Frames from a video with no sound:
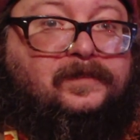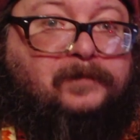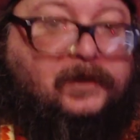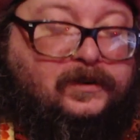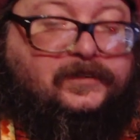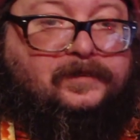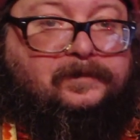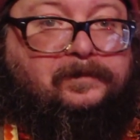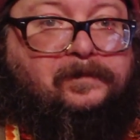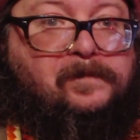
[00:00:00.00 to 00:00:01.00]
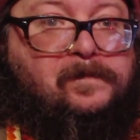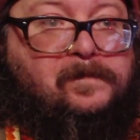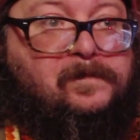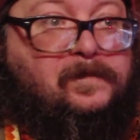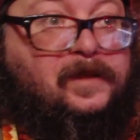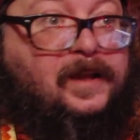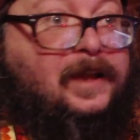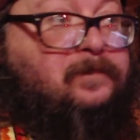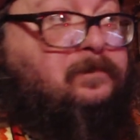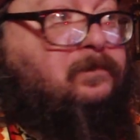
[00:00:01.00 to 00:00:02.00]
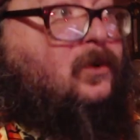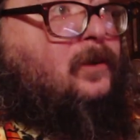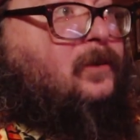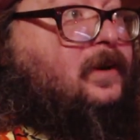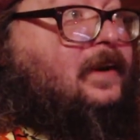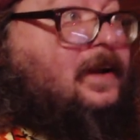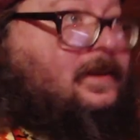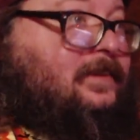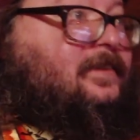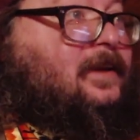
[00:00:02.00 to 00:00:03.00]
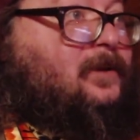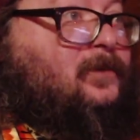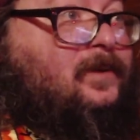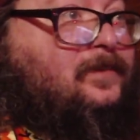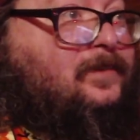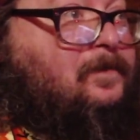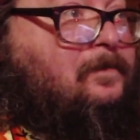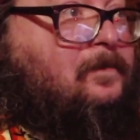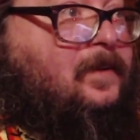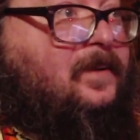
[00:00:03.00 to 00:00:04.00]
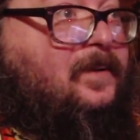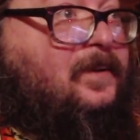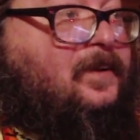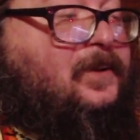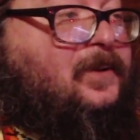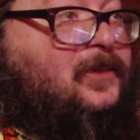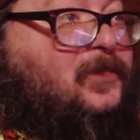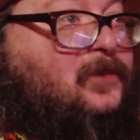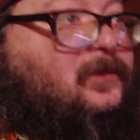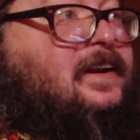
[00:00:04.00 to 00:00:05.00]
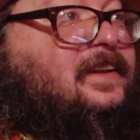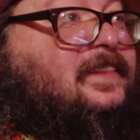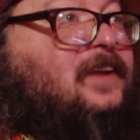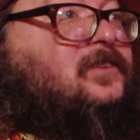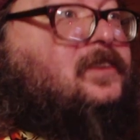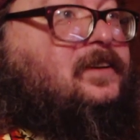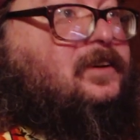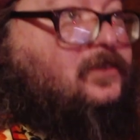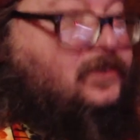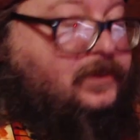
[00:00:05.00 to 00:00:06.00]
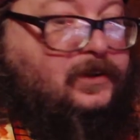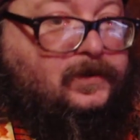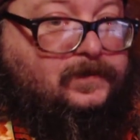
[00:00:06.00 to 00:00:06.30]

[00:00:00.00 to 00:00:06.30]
person. And boy, what a guy this guy was. 3,000 years ago